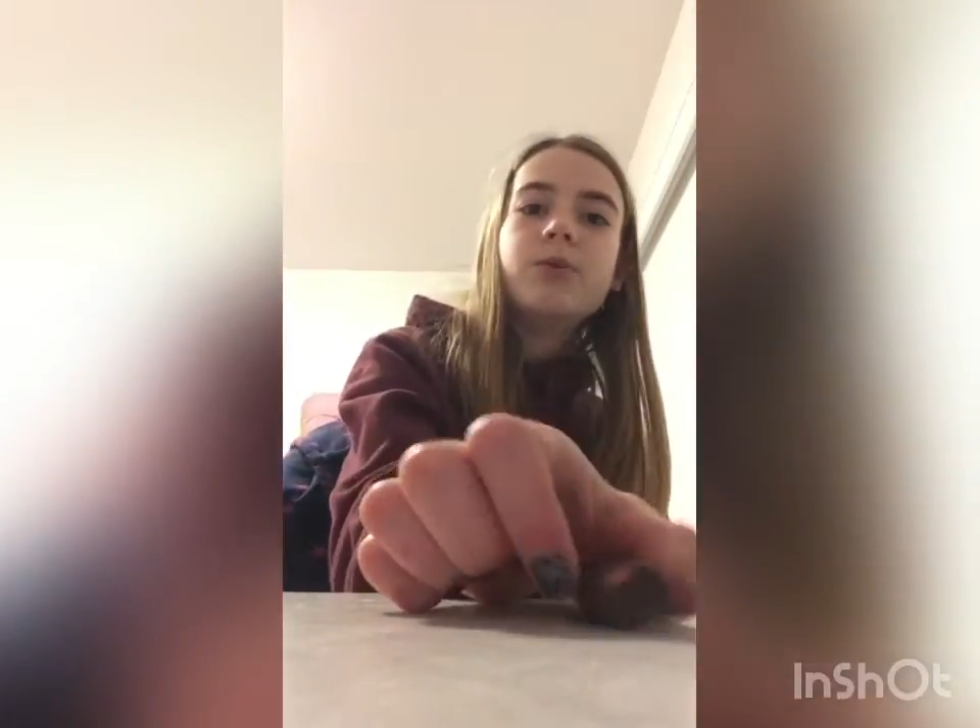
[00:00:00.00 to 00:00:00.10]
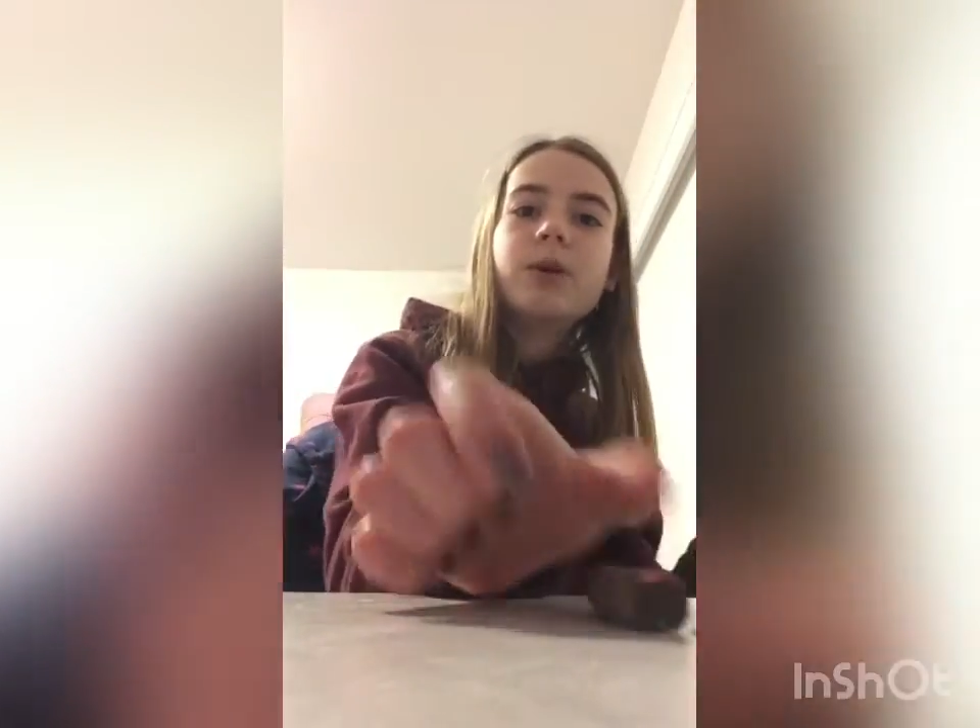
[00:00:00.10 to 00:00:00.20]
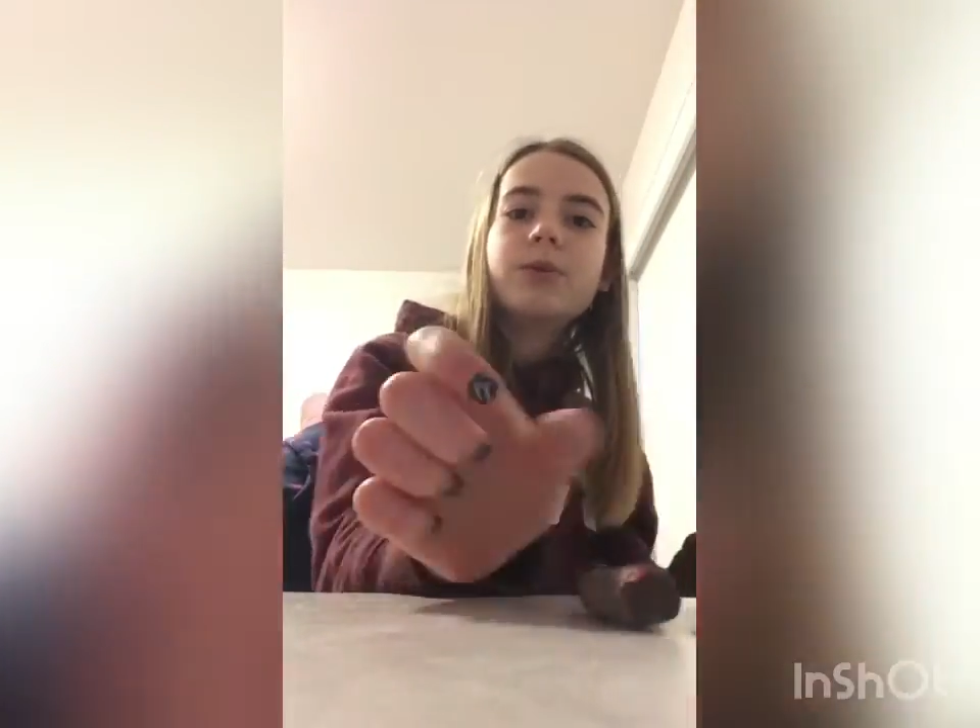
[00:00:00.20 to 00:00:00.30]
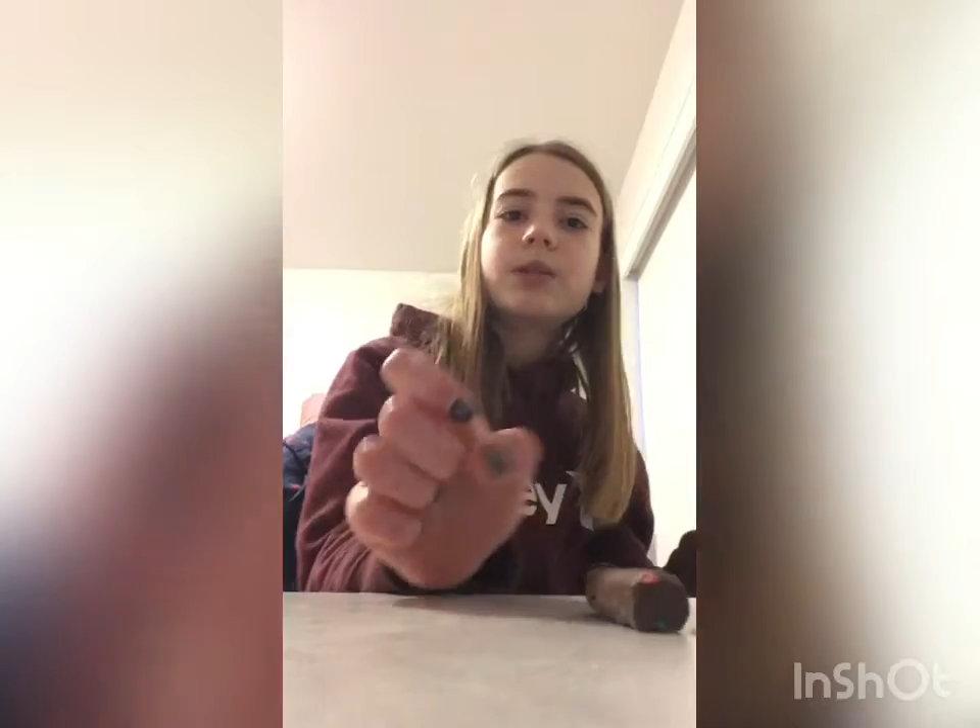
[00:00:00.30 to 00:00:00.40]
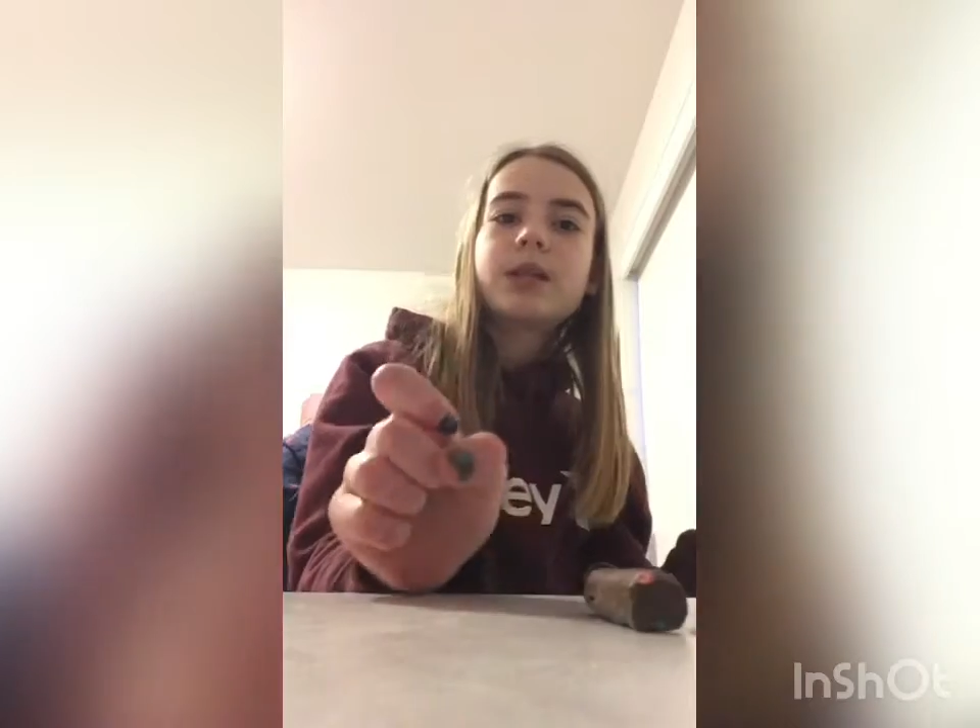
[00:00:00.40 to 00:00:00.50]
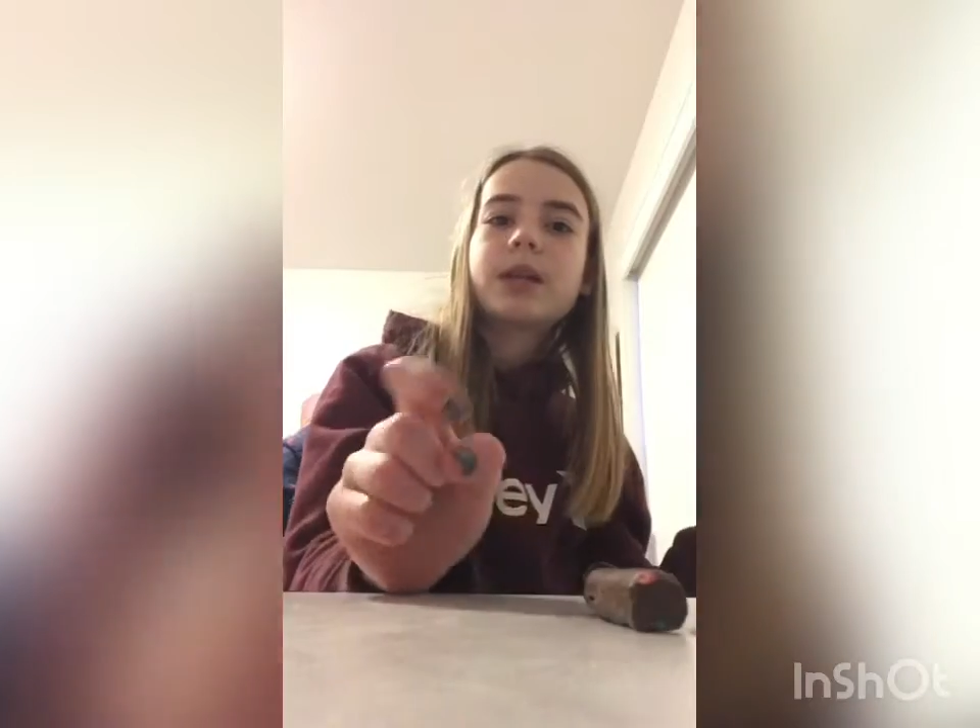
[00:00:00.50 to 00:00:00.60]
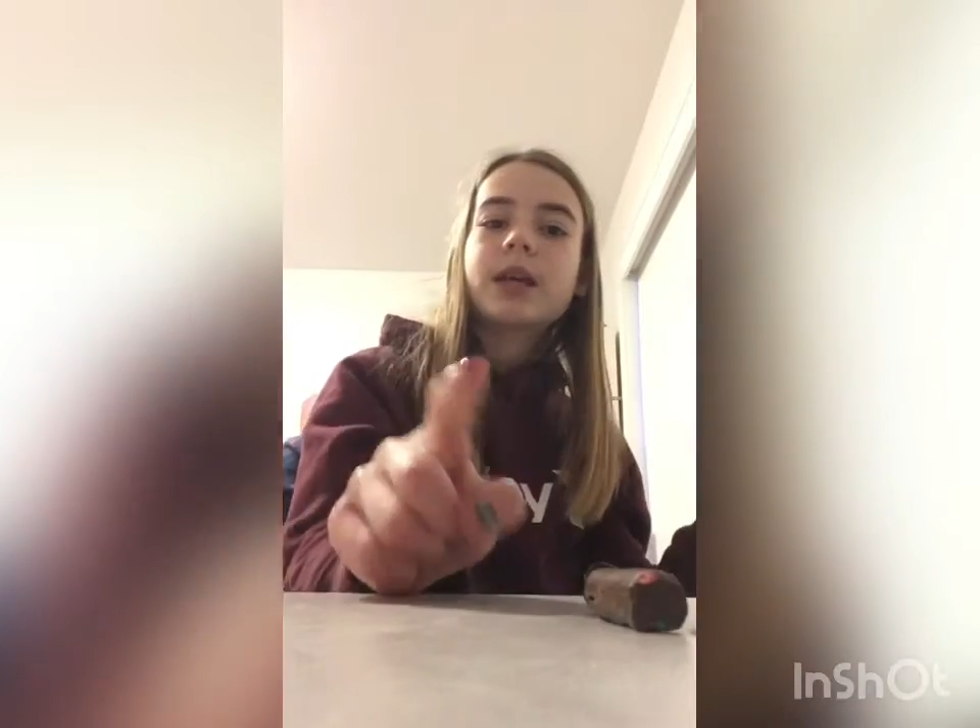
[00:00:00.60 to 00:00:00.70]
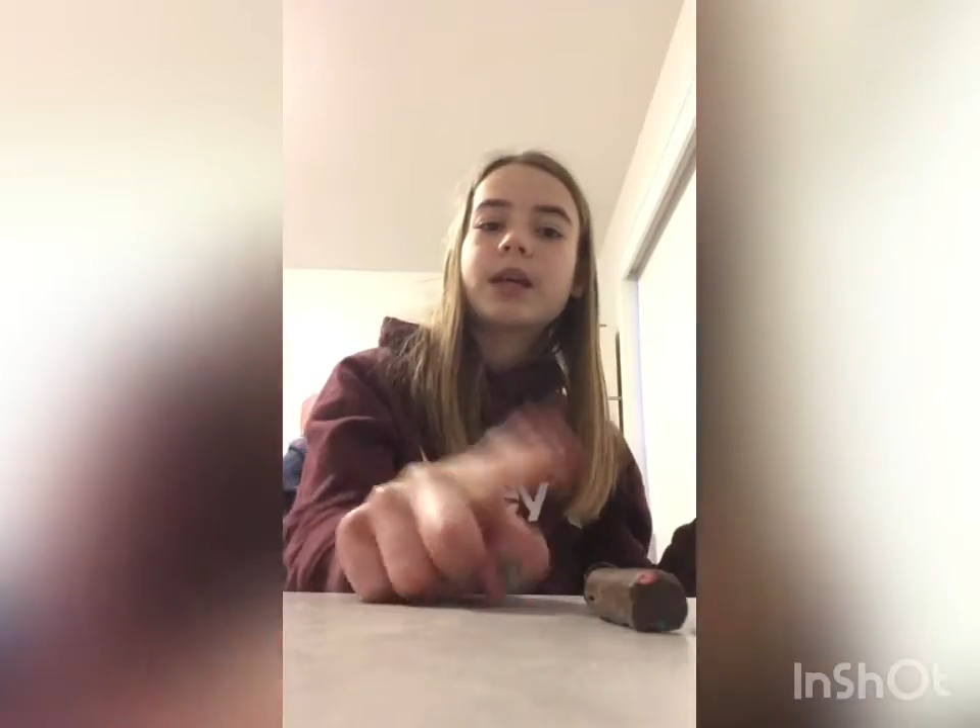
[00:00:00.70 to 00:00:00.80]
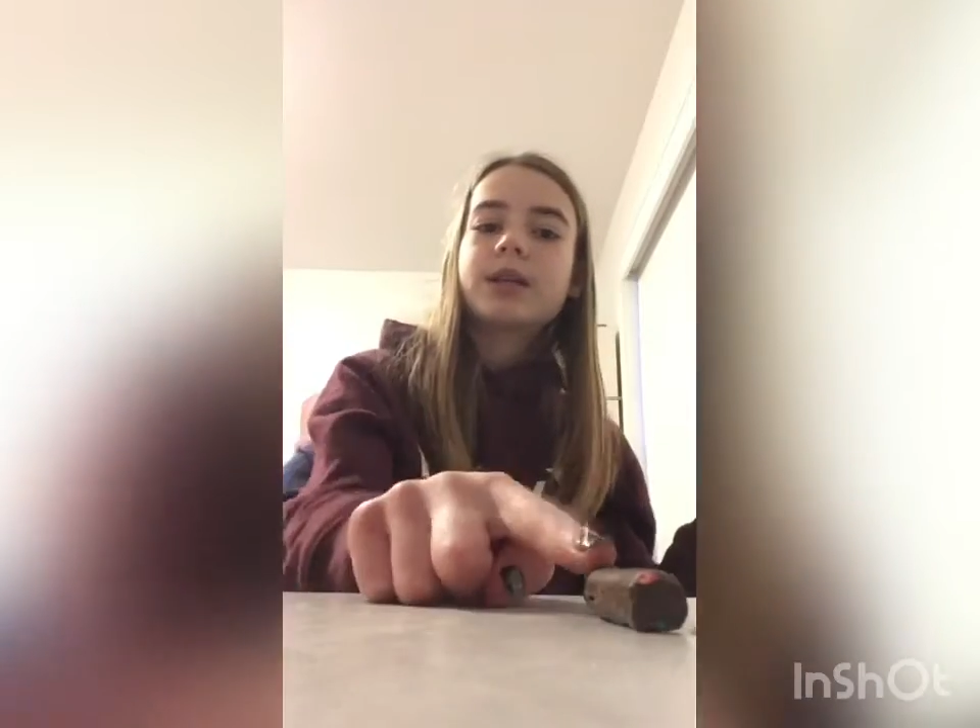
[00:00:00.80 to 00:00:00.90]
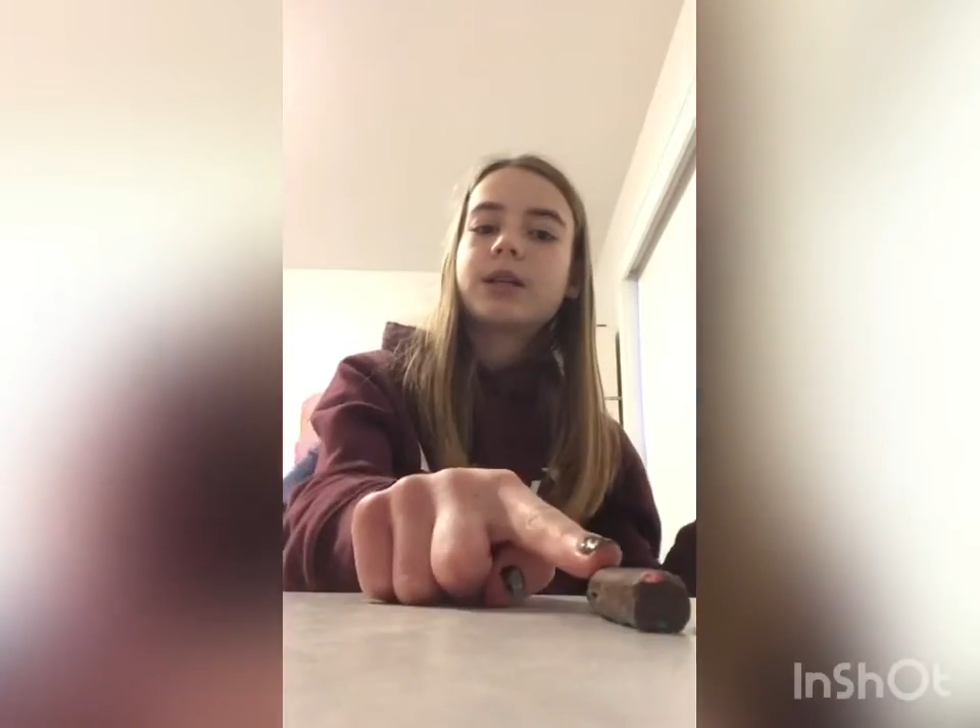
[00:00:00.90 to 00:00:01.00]
won't
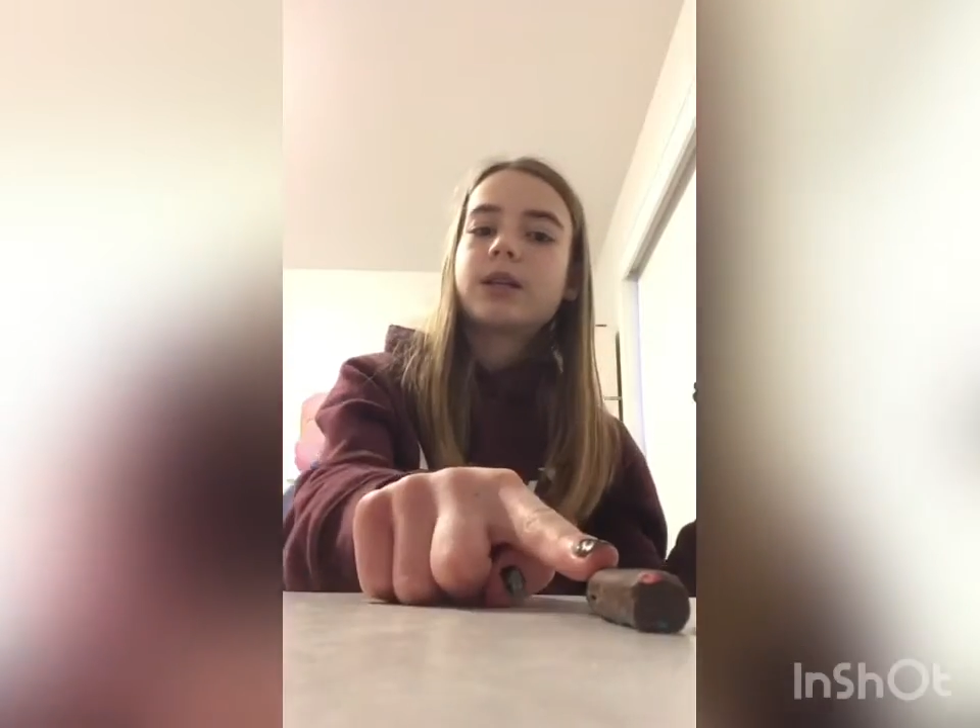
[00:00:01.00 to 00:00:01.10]
get